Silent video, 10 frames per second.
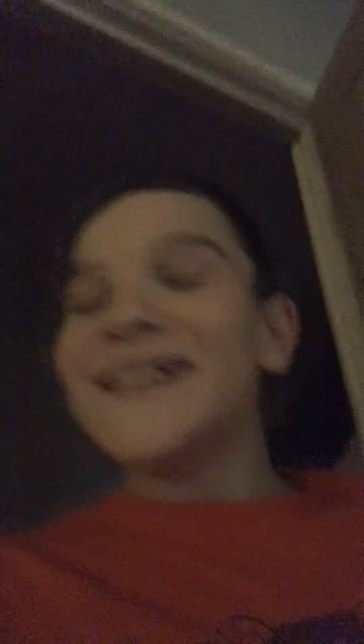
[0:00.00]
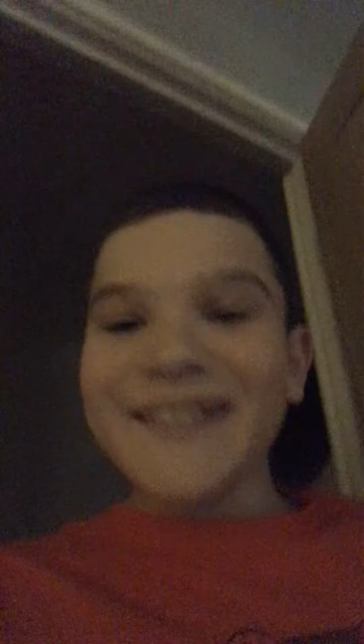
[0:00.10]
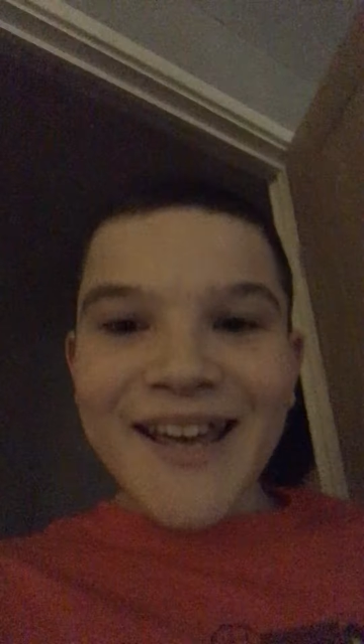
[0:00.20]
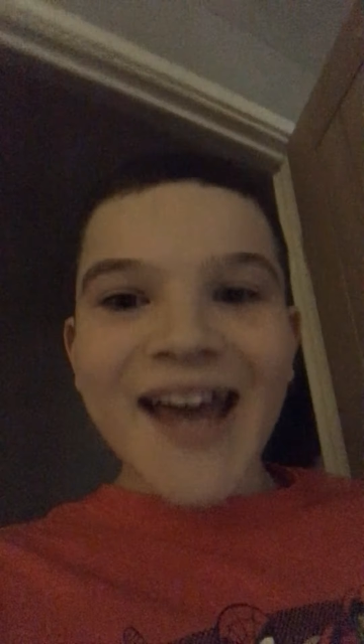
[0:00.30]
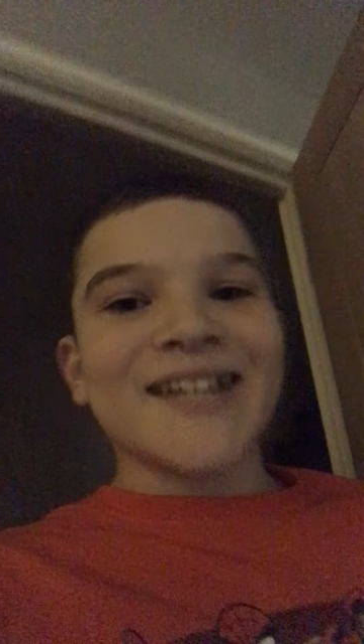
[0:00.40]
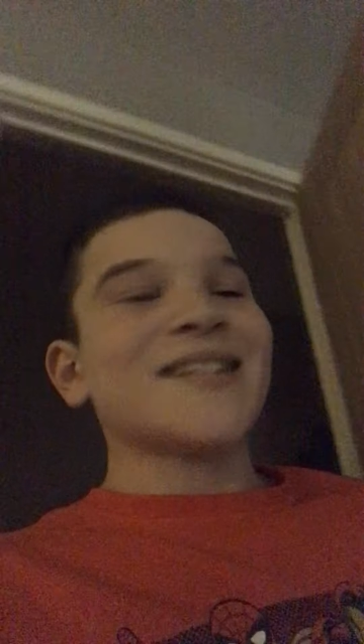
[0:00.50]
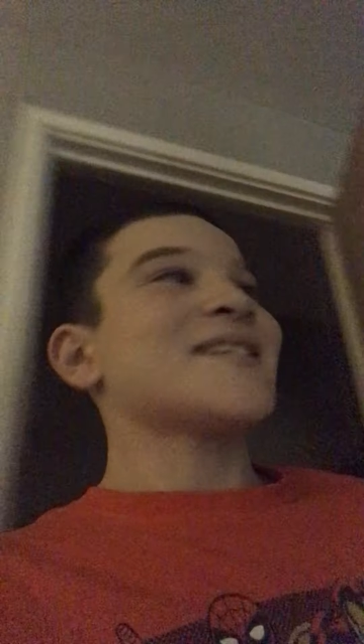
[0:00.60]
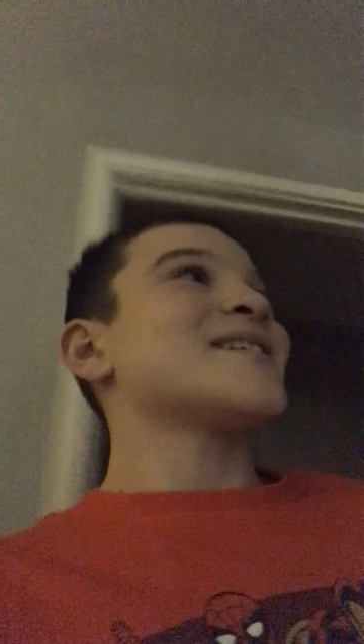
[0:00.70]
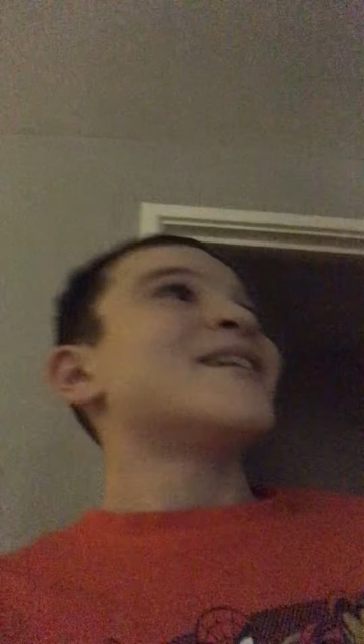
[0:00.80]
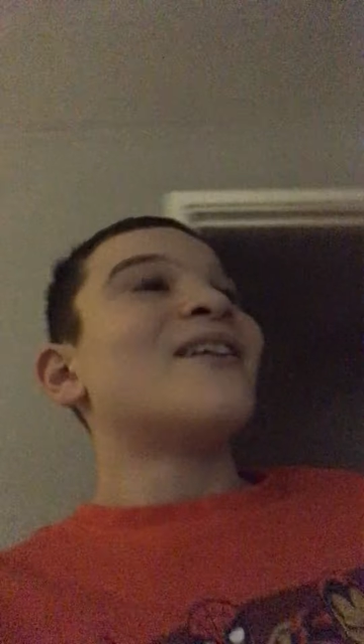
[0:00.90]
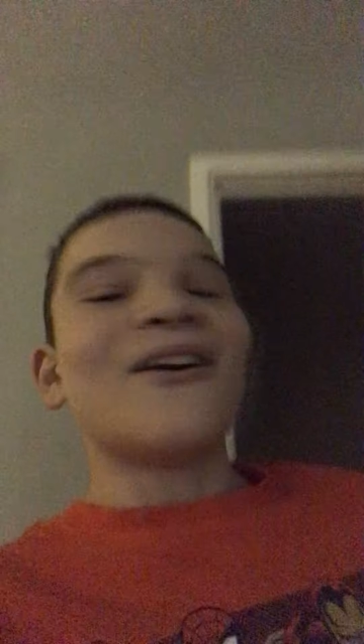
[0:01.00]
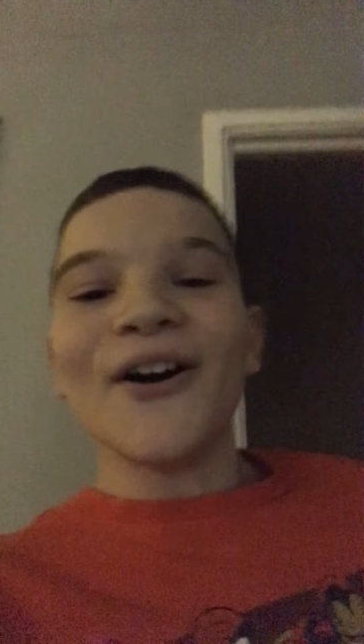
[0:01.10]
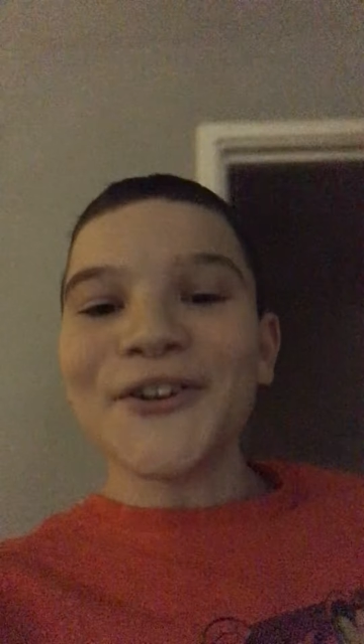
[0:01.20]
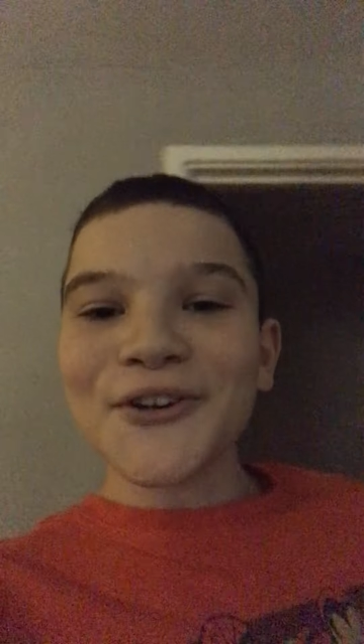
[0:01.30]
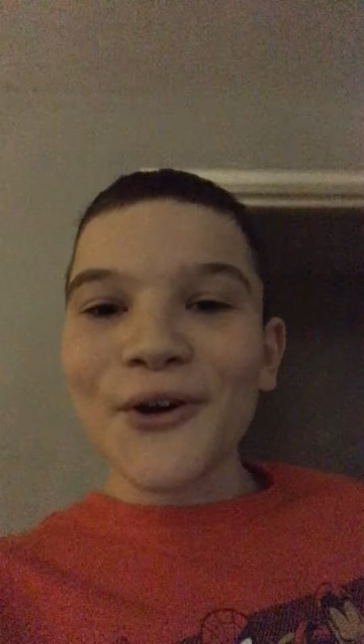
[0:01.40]
Yes,
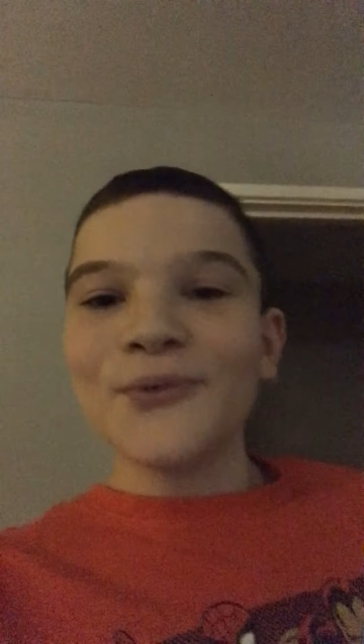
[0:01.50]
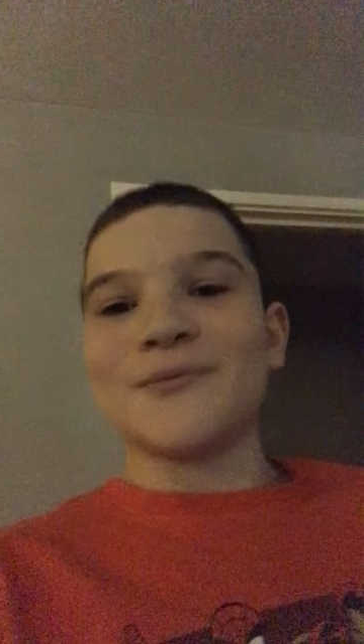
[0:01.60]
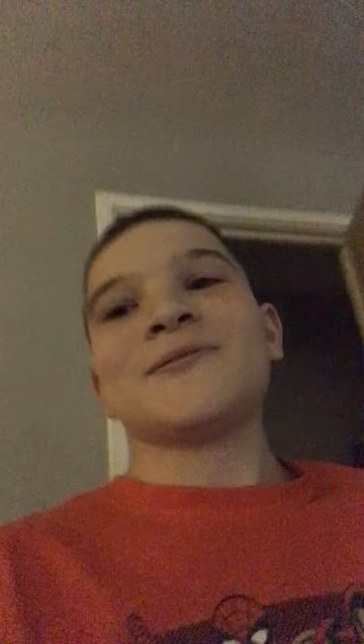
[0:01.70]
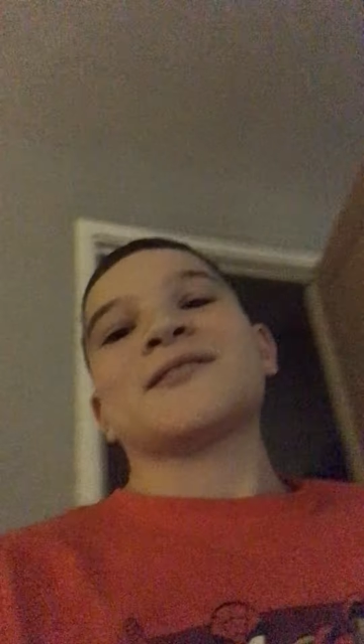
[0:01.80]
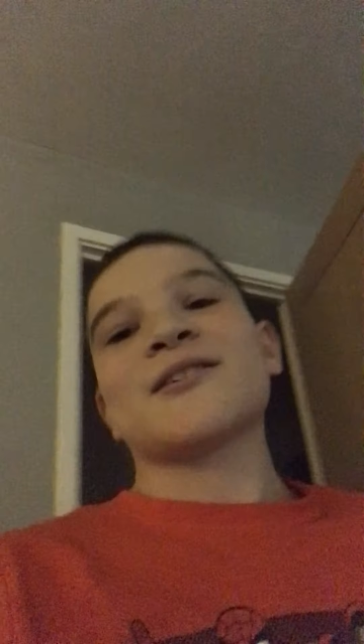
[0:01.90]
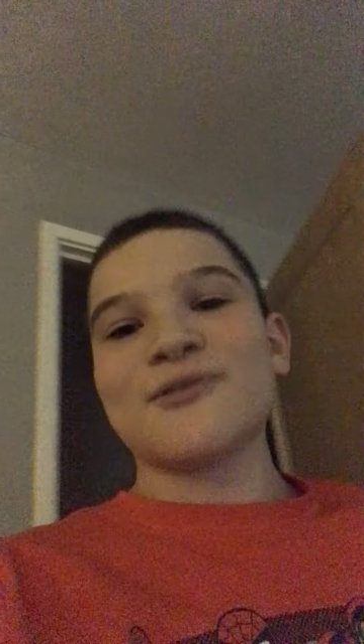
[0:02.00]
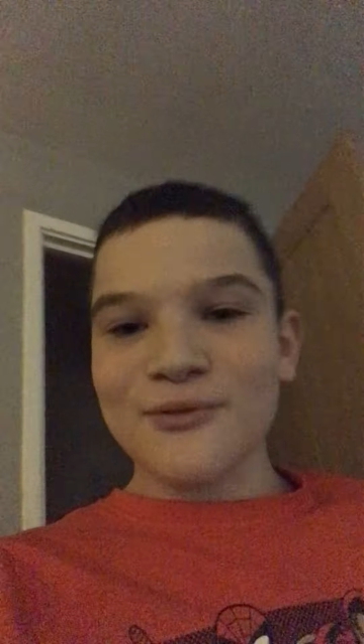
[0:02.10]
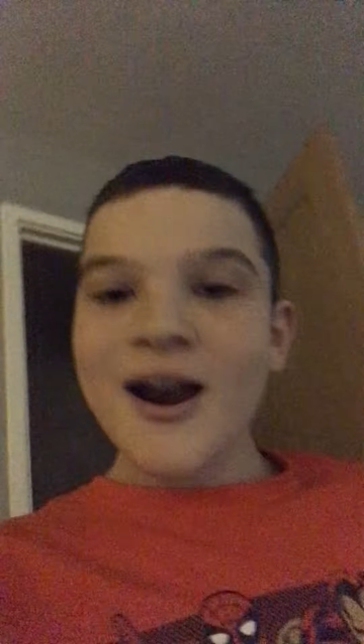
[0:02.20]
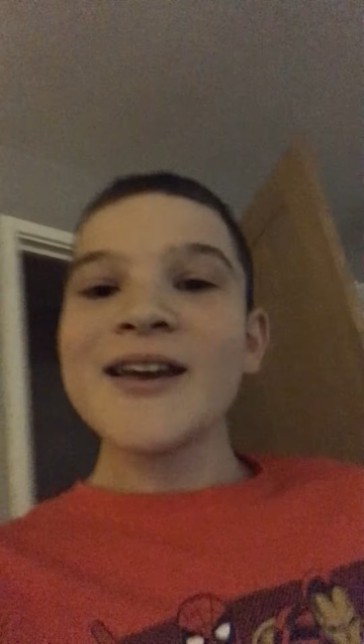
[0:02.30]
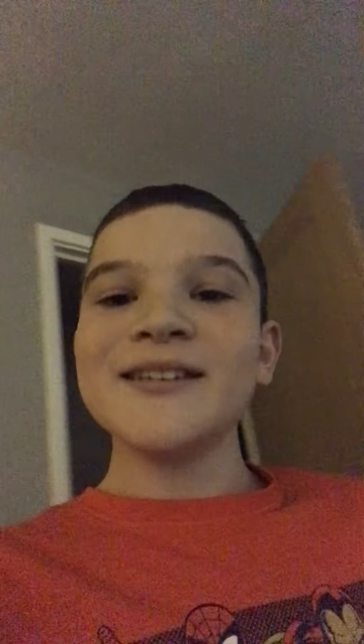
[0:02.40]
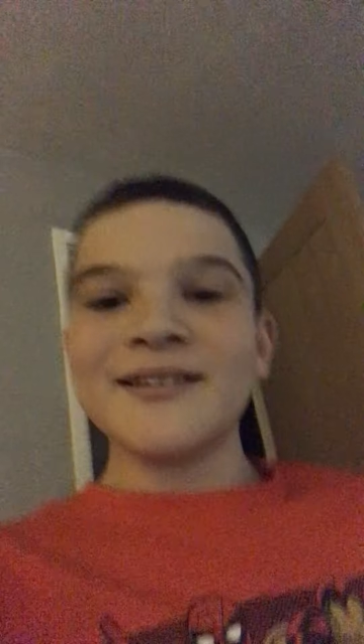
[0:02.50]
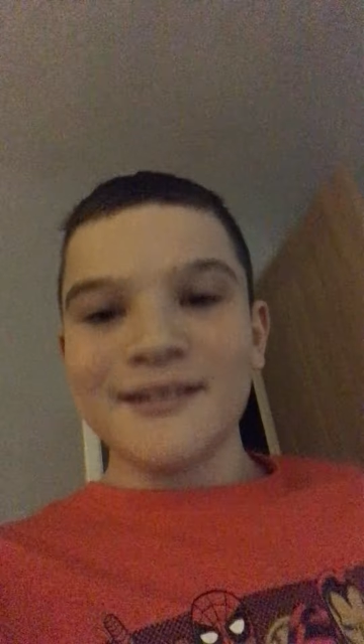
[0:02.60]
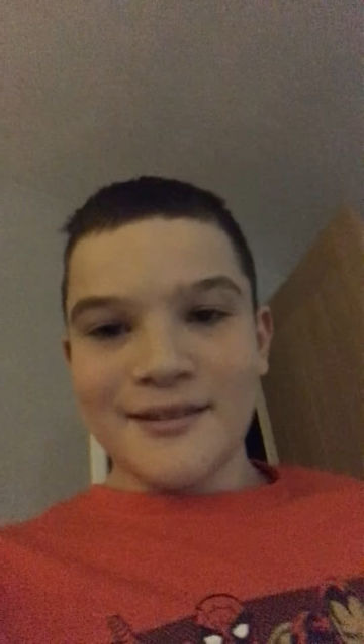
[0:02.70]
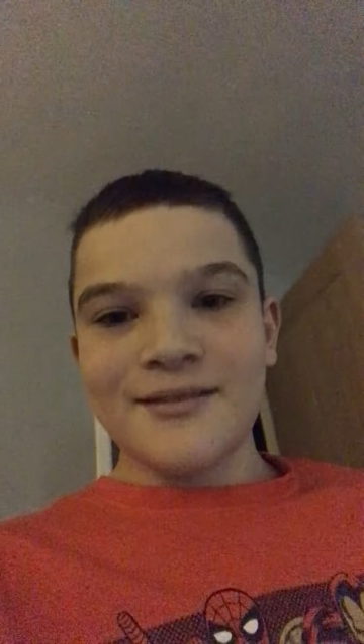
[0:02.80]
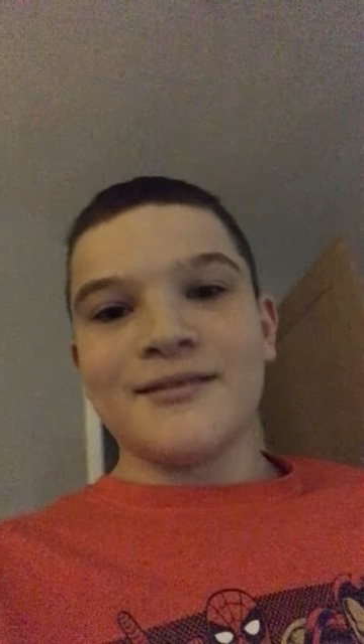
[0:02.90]
I know. Crazy,